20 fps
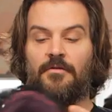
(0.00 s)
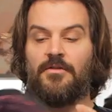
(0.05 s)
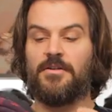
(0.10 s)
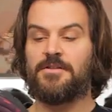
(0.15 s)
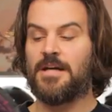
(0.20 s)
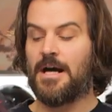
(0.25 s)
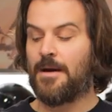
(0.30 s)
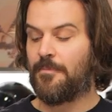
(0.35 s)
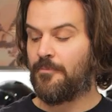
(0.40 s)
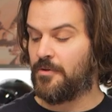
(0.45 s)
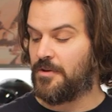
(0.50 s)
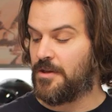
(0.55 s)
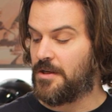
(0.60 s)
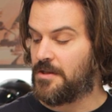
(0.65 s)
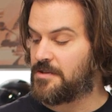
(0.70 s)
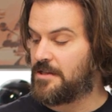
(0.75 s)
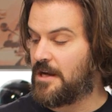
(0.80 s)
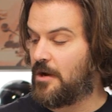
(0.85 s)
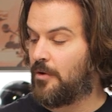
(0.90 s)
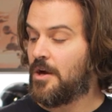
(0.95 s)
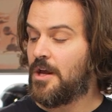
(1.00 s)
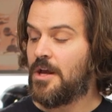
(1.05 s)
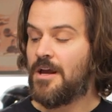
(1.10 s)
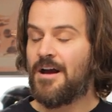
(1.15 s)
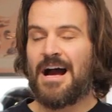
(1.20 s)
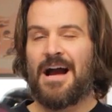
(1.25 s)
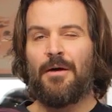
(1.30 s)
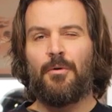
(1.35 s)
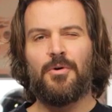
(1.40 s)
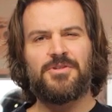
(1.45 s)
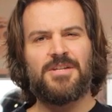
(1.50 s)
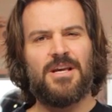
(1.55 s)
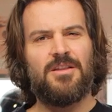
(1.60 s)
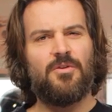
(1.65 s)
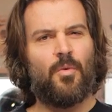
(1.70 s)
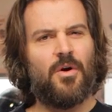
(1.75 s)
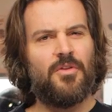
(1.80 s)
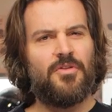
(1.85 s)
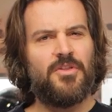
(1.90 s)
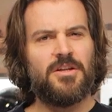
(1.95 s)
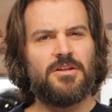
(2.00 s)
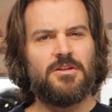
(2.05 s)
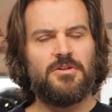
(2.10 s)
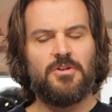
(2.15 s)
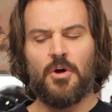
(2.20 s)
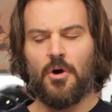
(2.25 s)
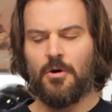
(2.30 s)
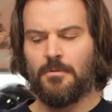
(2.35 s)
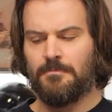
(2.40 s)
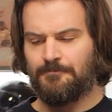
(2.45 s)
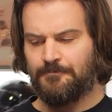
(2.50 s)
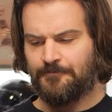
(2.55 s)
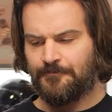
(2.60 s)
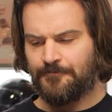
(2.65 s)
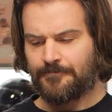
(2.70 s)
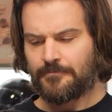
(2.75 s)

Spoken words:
of the top with this. Now, I will say the one thing to note